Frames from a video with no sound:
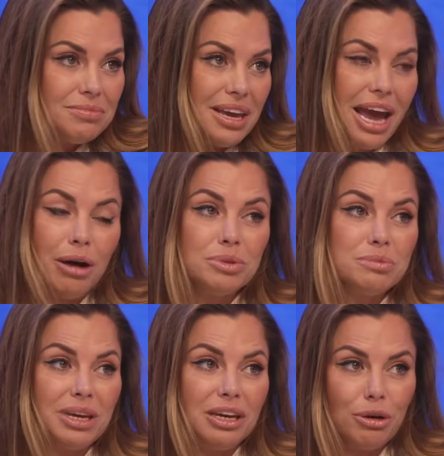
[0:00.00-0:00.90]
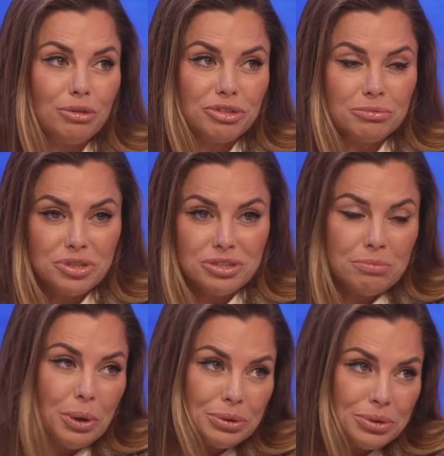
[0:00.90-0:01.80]
they helped me go from just
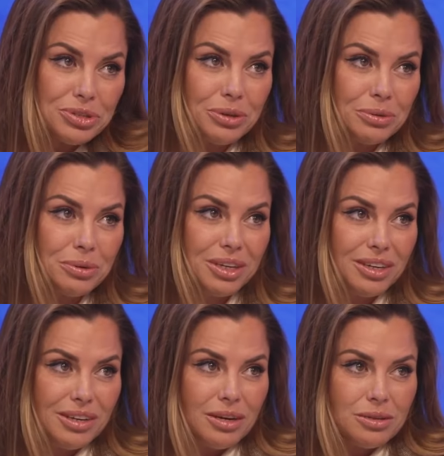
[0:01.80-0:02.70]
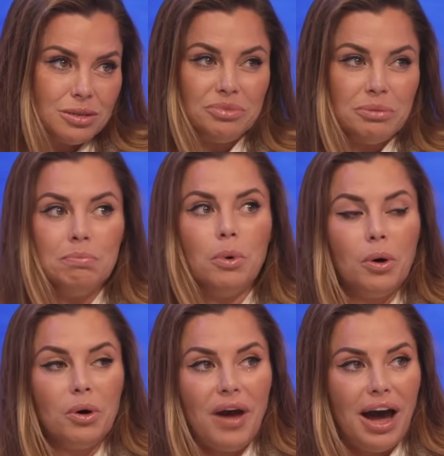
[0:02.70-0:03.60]
a model to something
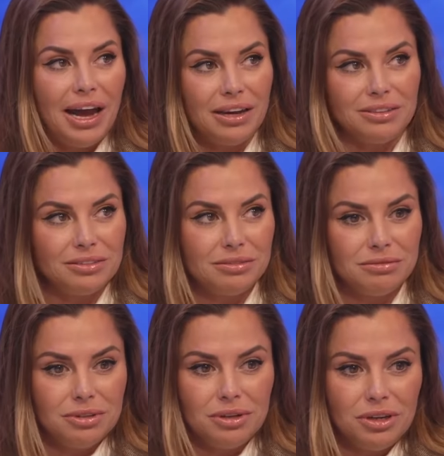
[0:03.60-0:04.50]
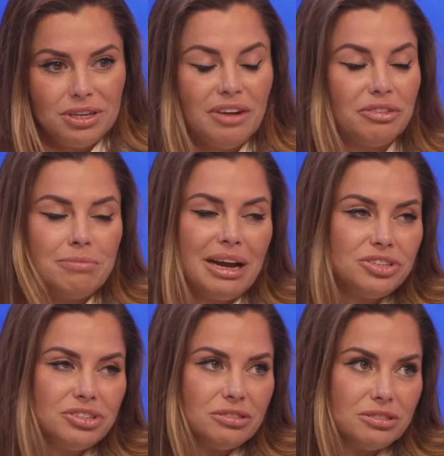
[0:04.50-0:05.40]
more that I could never
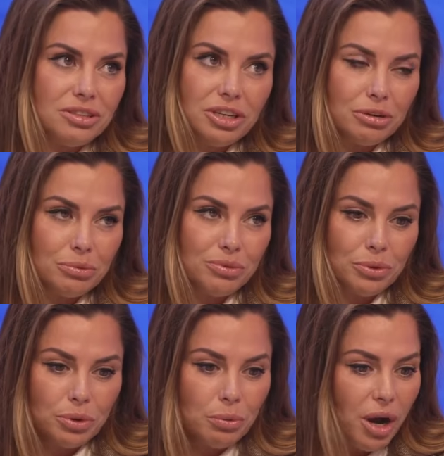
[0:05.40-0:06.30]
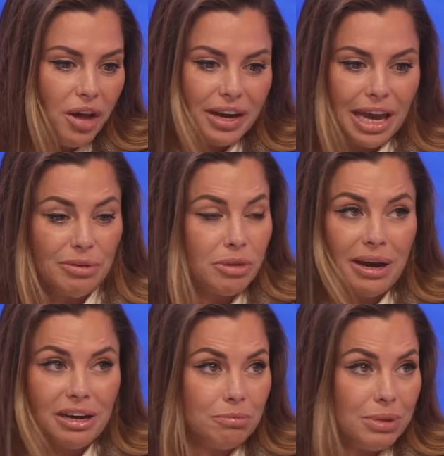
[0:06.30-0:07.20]
imagine. With all the work that came off the
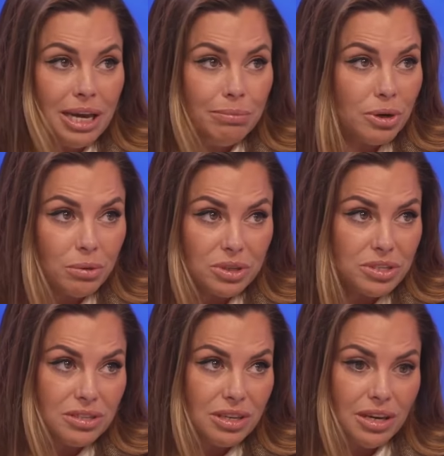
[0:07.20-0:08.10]
back of Playboy was